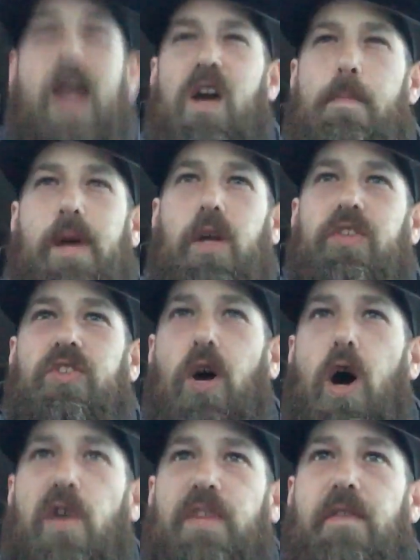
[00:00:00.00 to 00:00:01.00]
to be able to
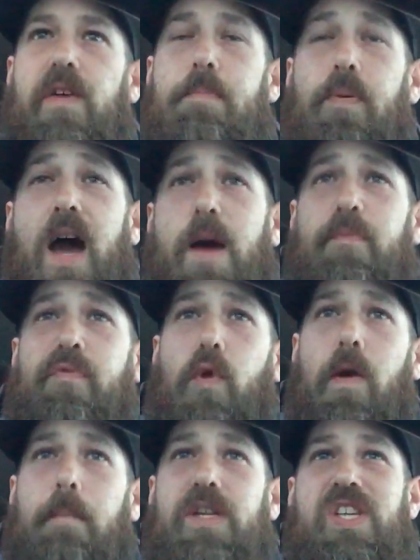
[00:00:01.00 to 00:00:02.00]
solve every problem
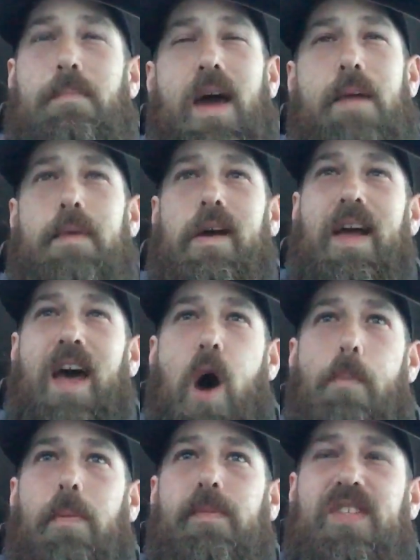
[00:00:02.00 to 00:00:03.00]
for them, but you might be able to
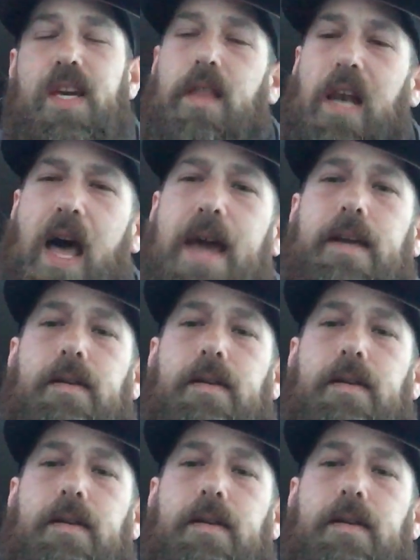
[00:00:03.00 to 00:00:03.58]
help them see the light.